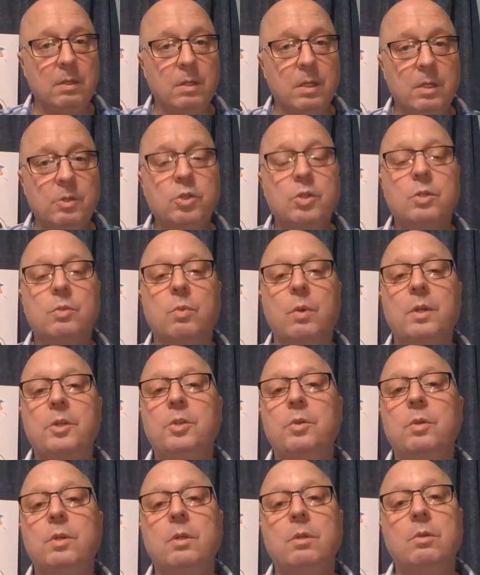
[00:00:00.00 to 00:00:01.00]
just what you
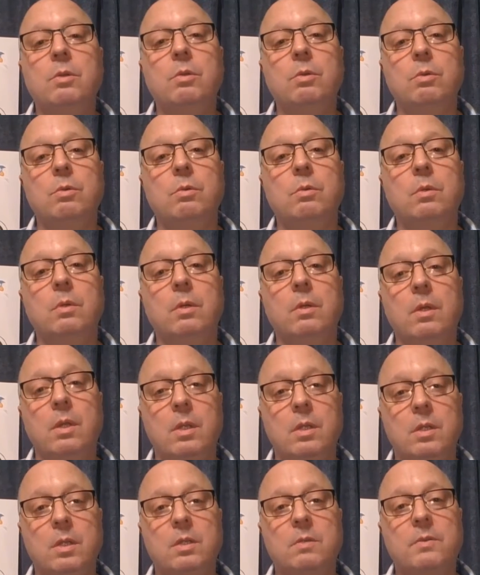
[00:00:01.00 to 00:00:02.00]
can do
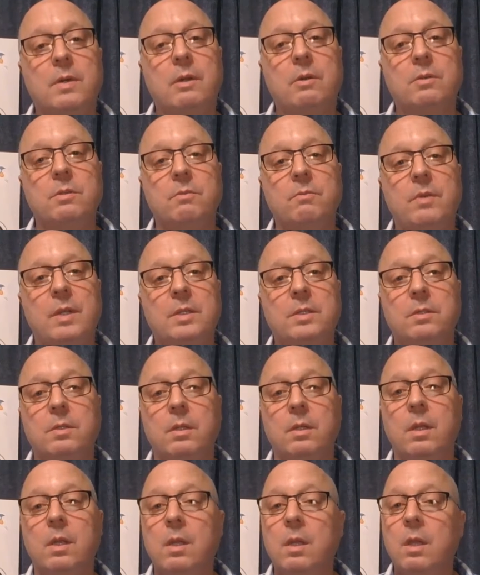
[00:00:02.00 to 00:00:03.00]
as far as
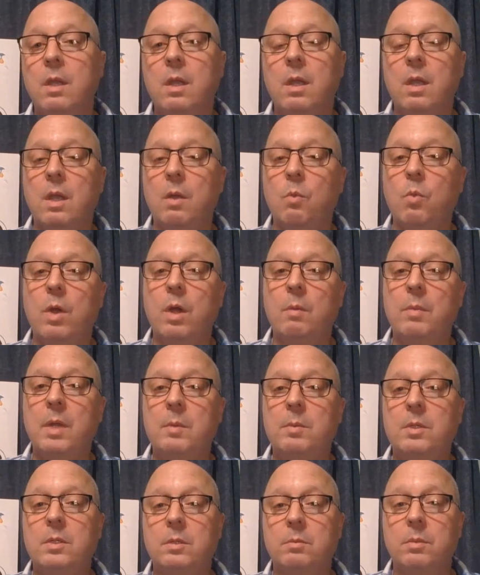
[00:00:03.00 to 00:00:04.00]
investing and where
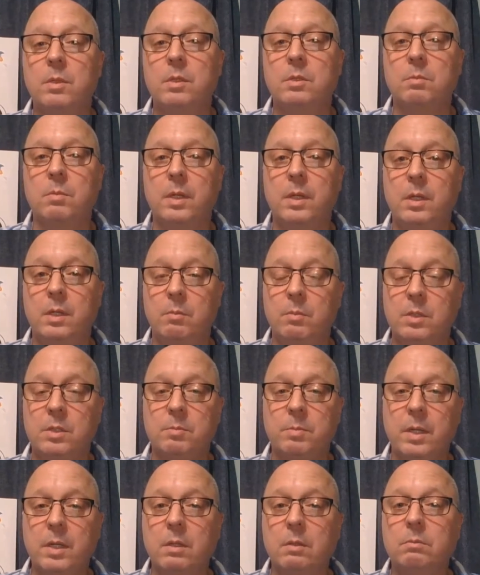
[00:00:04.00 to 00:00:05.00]
maybe some of this money can be
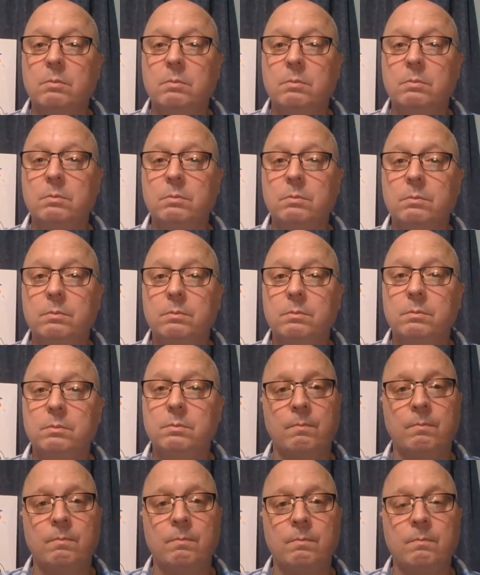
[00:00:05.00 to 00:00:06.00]
spent.
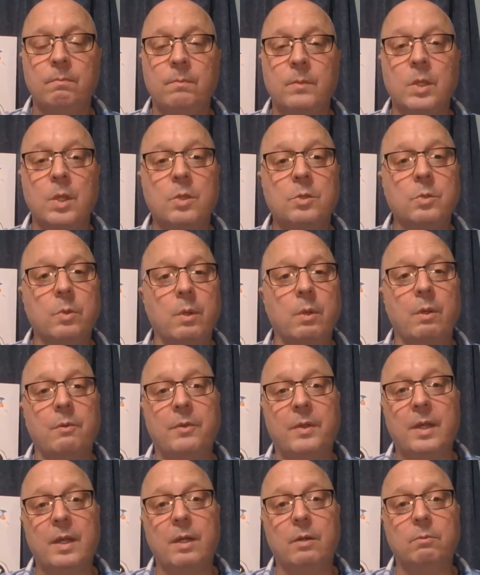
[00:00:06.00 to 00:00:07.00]
So anyway,
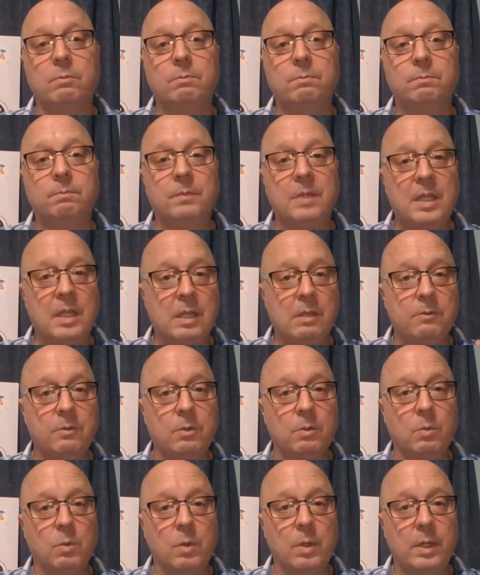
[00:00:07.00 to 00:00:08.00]
for now, if
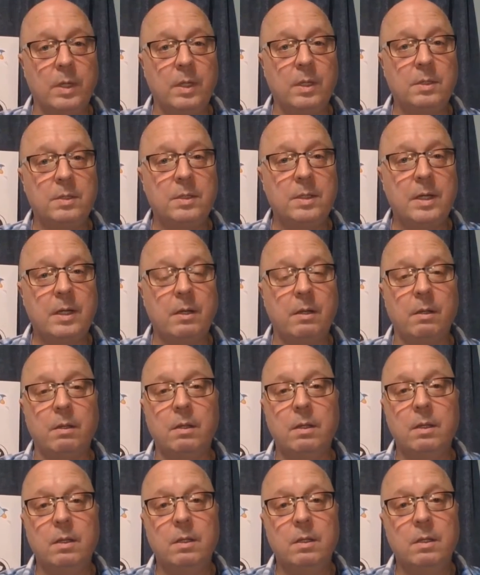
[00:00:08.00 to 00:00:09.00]
you want to get started,
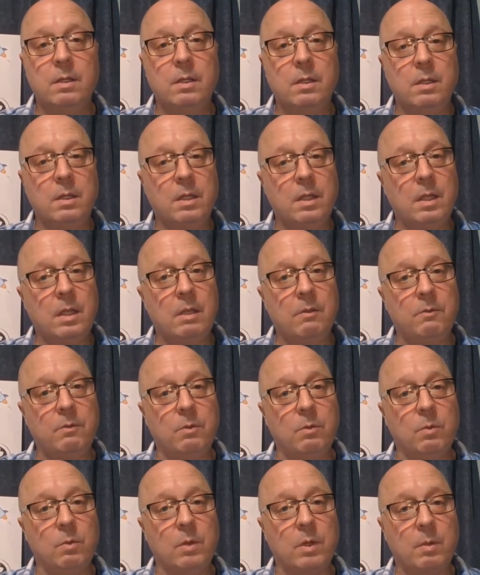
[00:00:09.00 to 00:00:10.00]
if
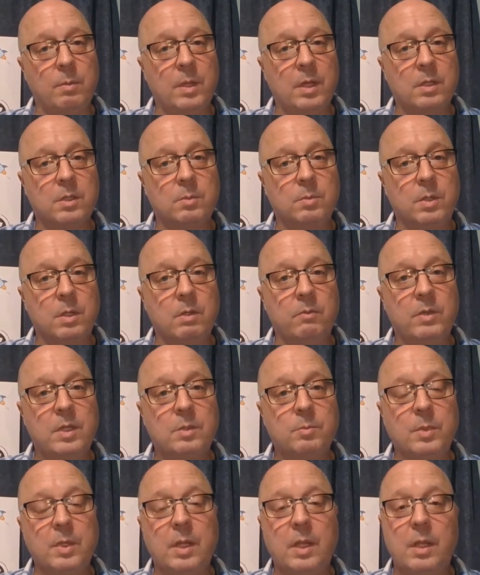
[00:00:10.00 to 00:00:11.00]
you want to make a small
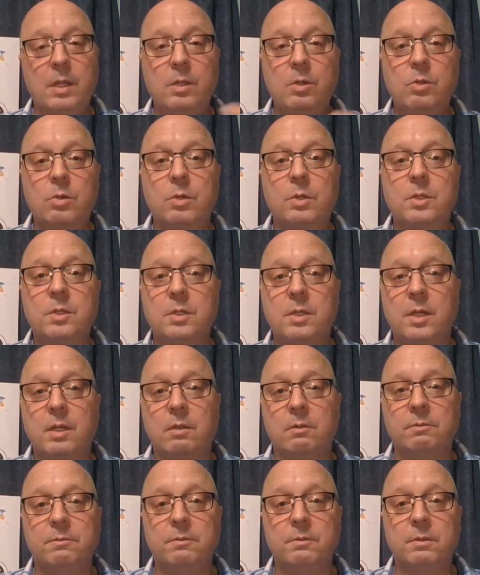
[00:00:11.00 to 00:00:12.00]
investment in
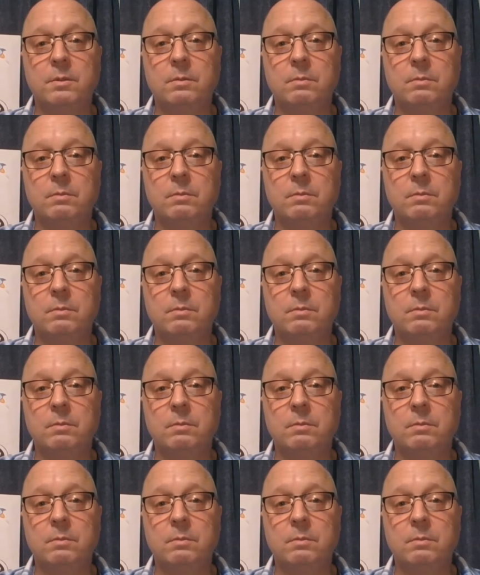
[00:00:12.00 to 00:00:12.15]
yourself,